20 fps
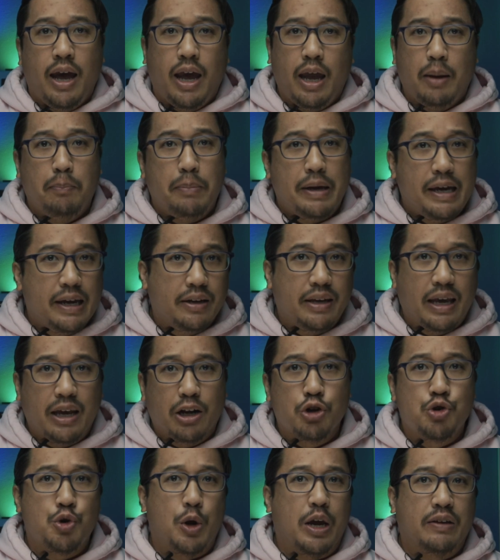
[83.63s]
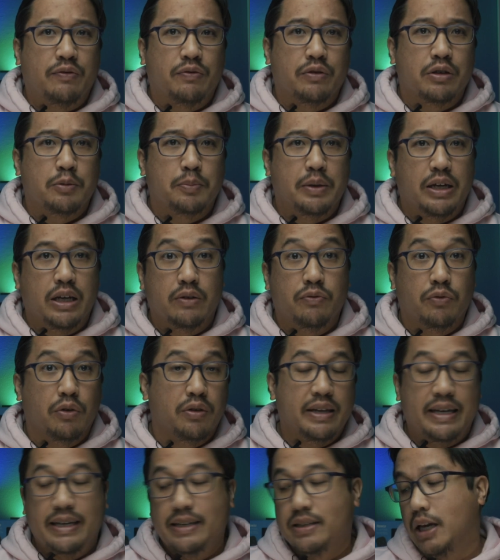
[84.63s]
and peak data transfer speeds for
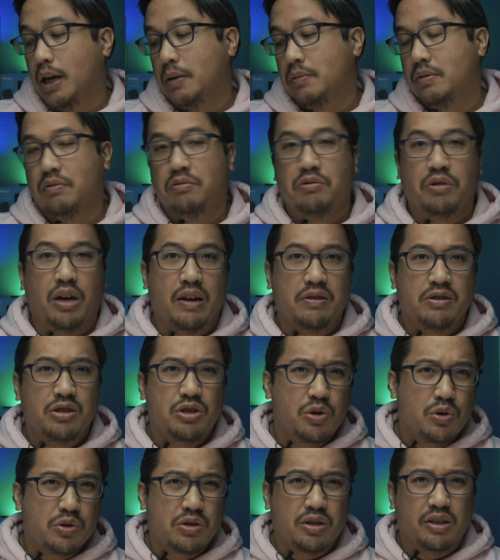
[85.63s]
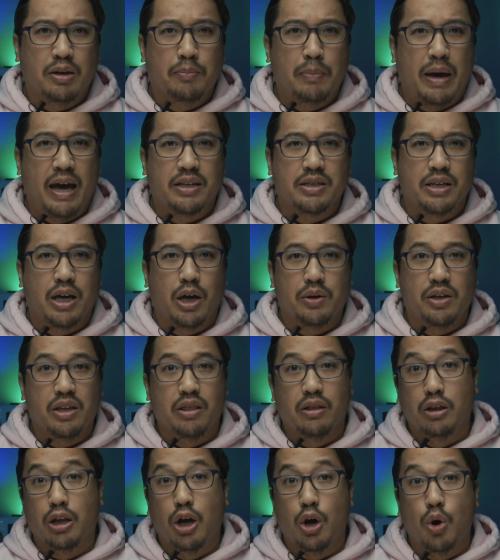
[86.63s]
these types of drives usually max out
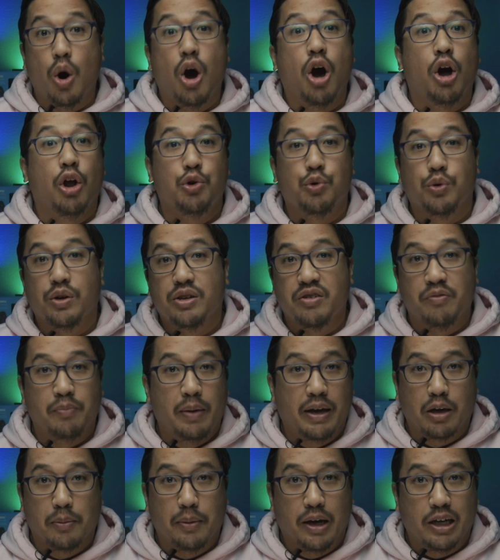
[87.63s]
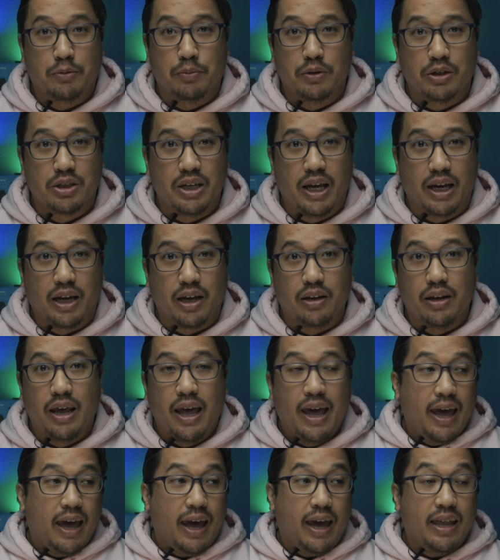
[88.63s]
in the low hundreds of megabytes per second,
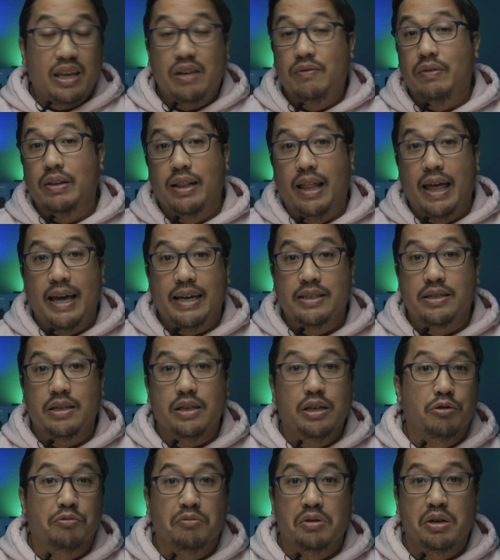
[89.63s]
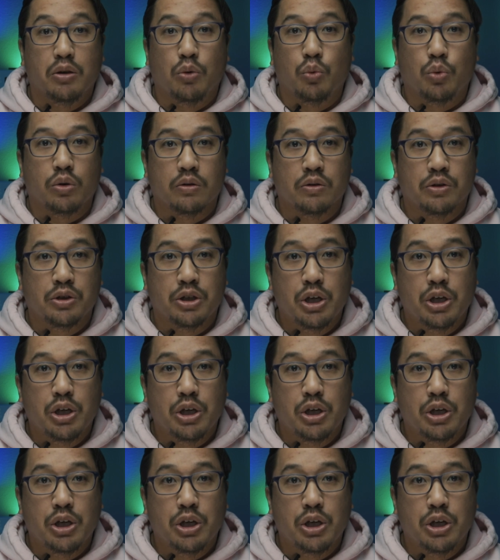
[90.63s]
and even less in real-world